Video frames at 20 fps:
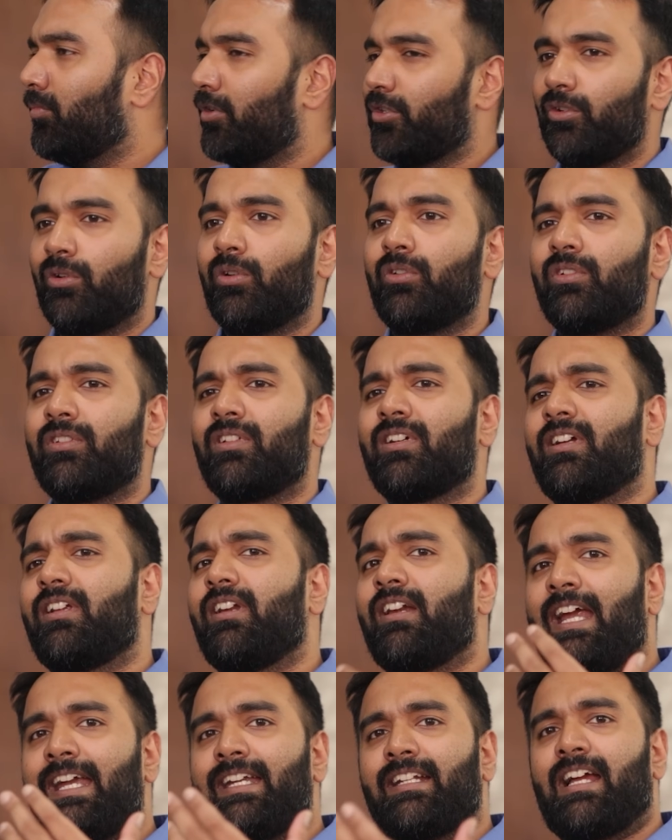but you don't know the
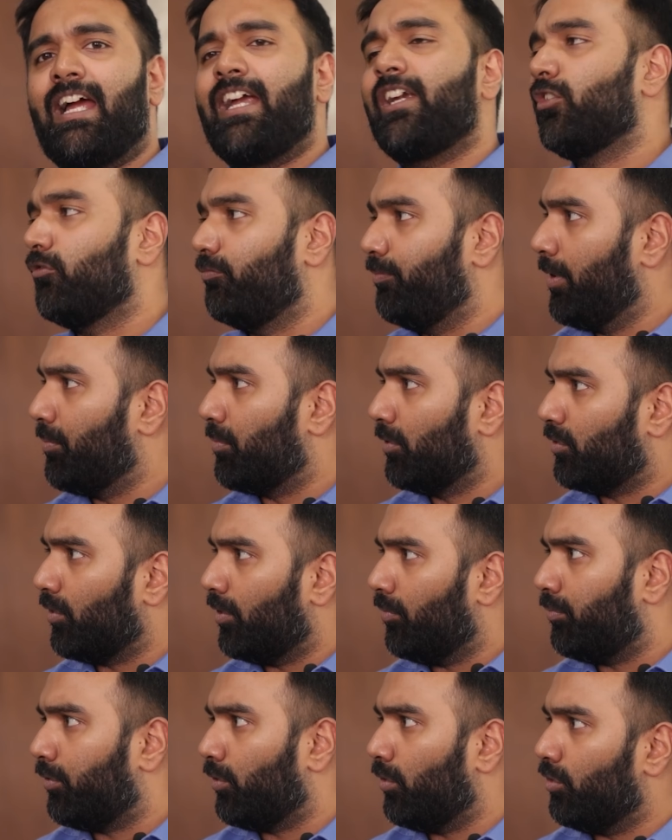right kind of people to
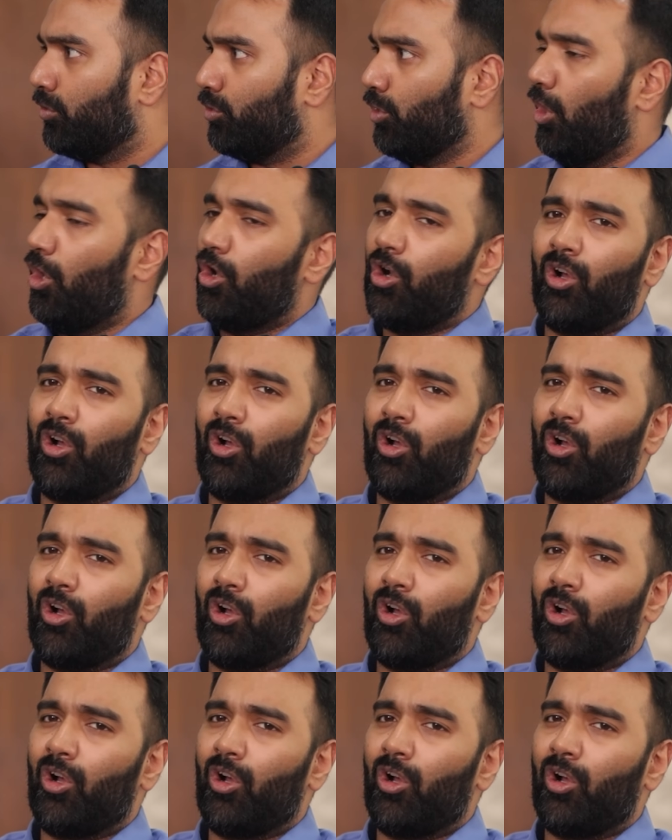approach